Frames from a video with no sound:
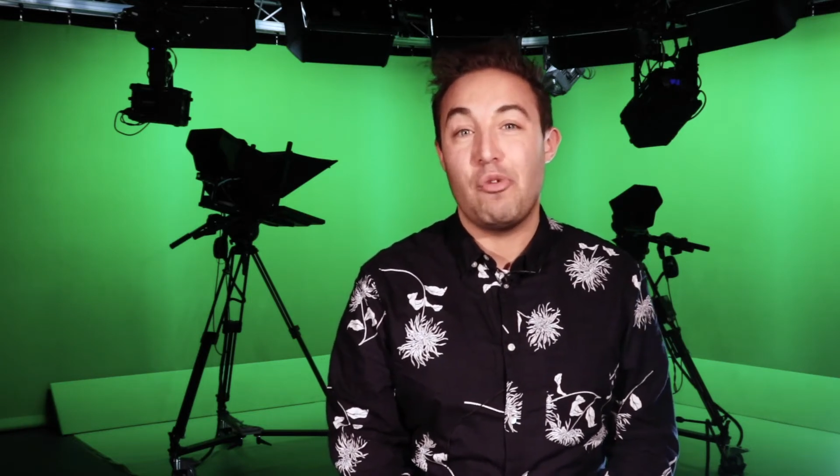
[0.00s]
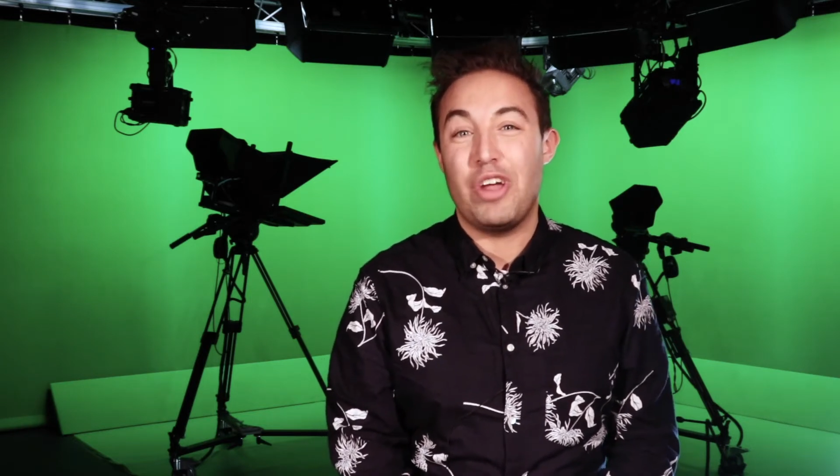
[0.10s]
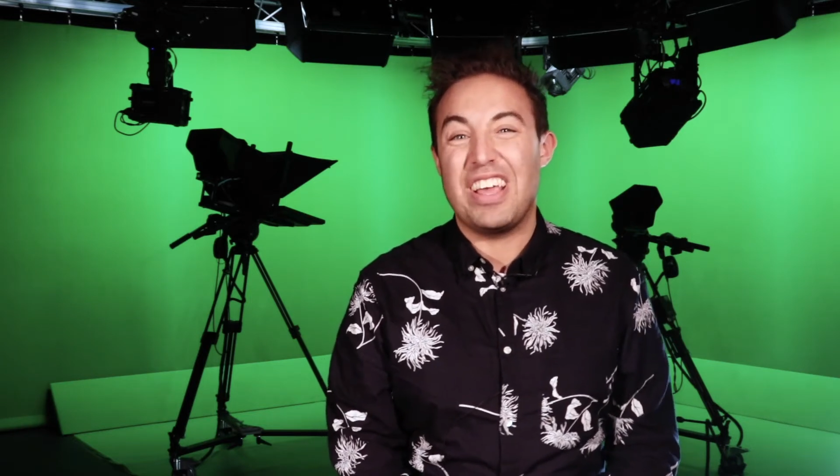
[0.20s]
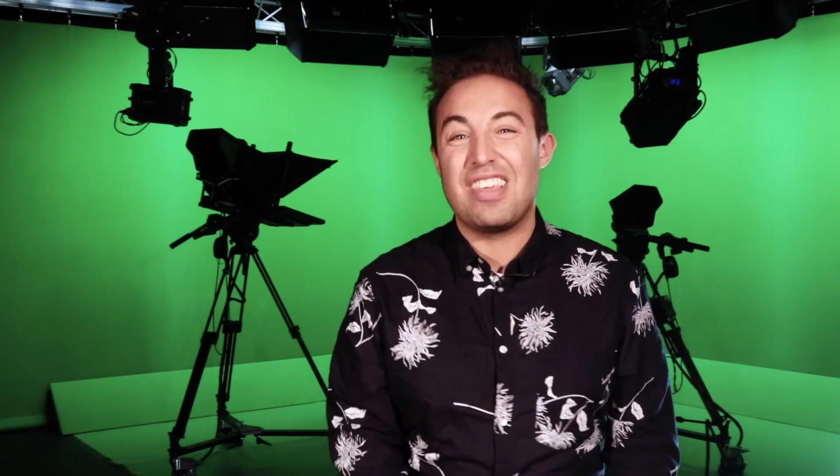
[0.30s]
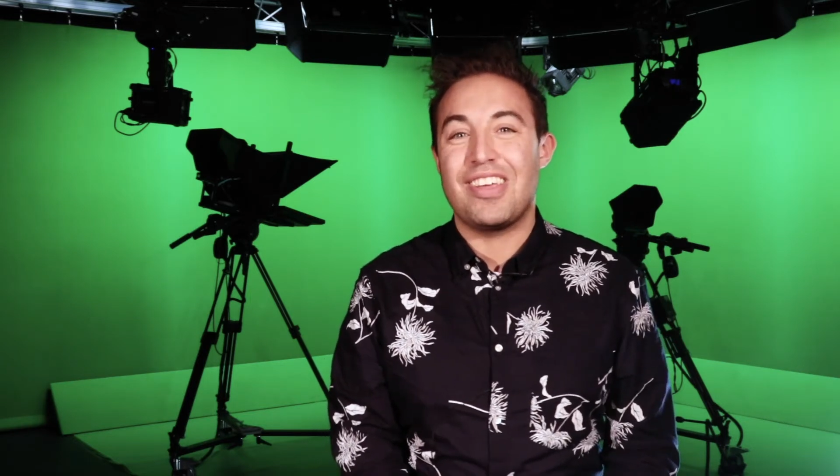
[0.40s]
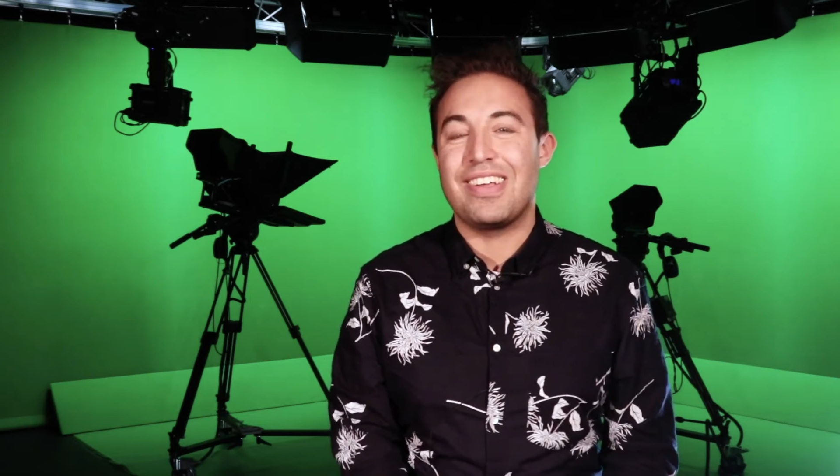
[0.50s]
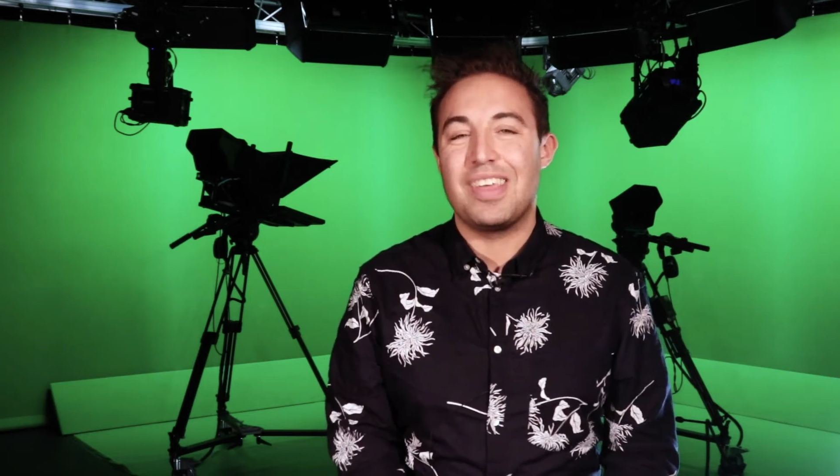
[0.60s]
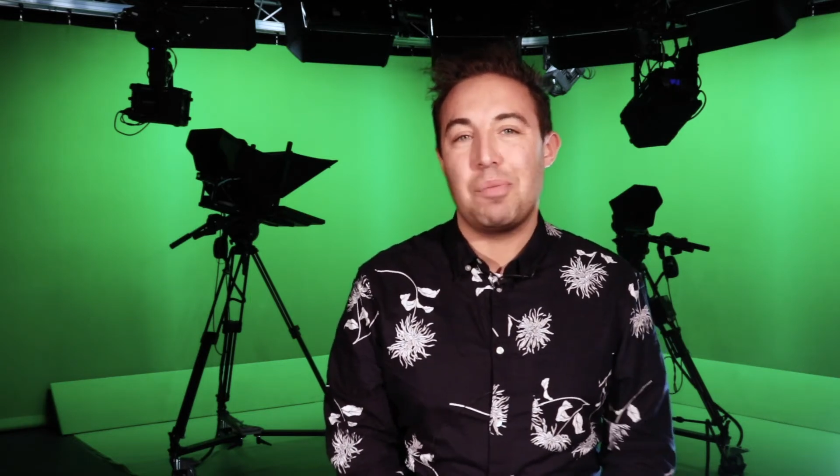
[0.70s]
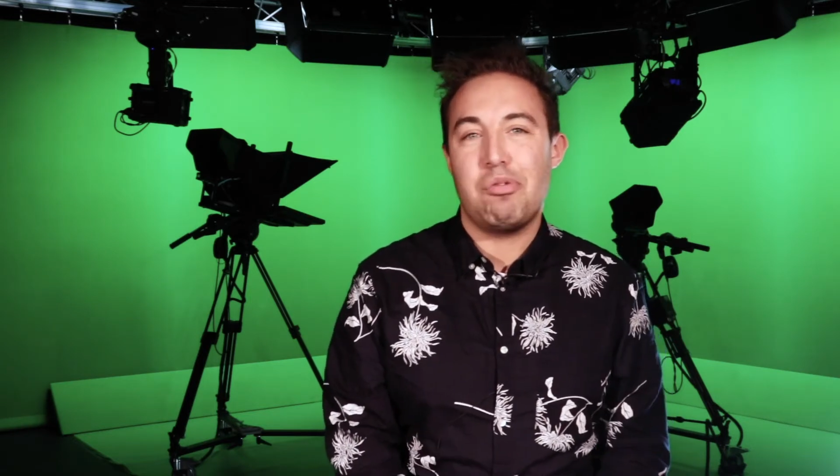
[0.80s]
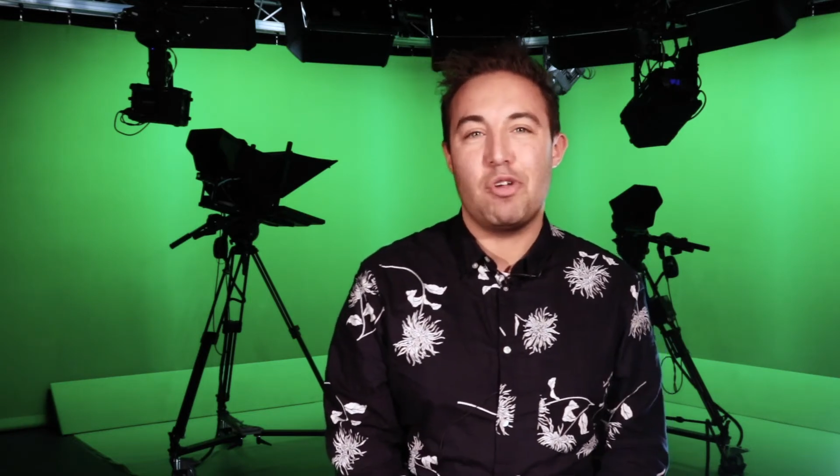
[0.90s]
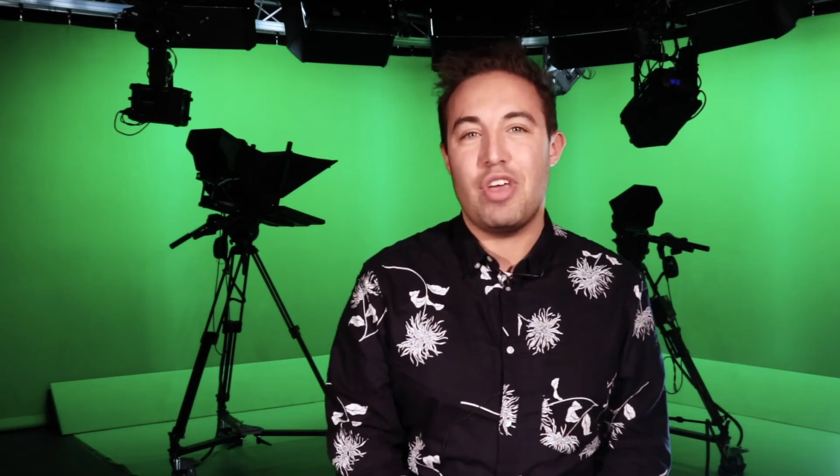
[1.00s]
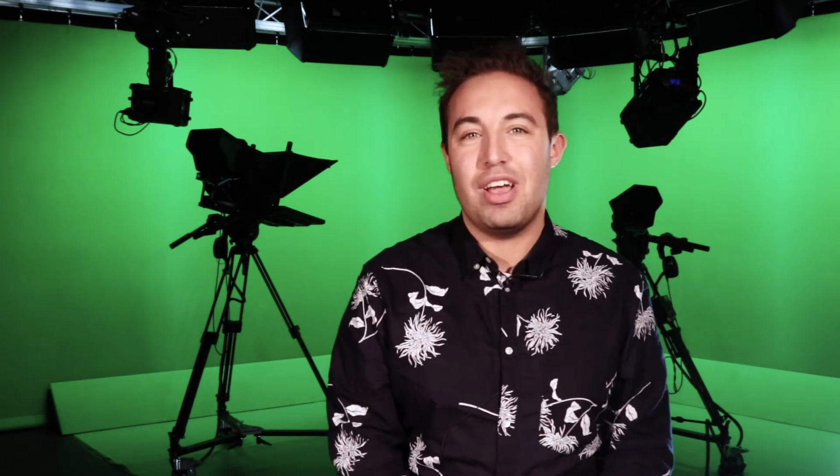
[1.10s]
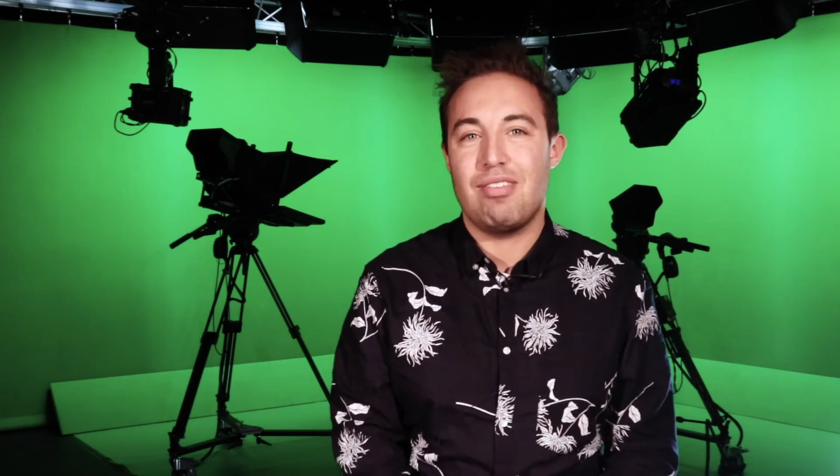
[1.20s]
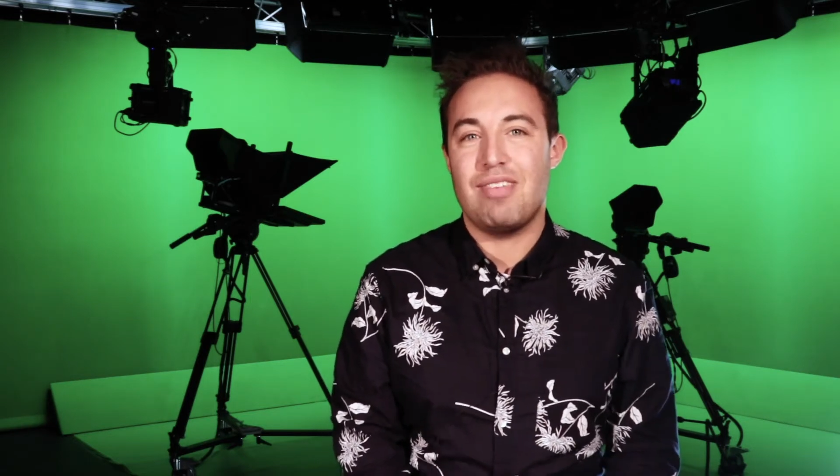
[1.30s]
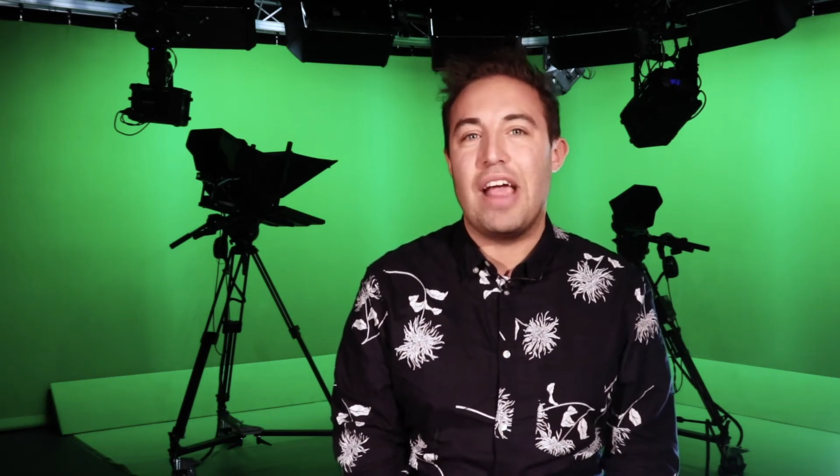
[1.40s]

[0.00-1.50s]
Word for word: really exciting projects.